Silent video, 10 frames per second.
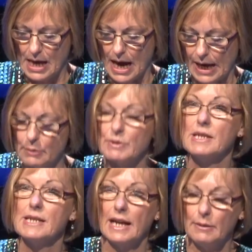And it was
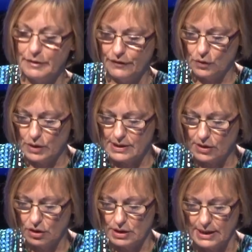the day before his
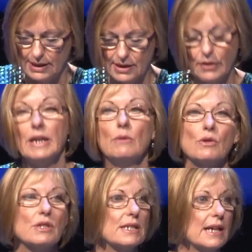holiday, so he
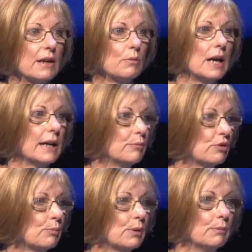wanted to get away
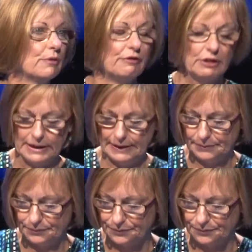problem-free.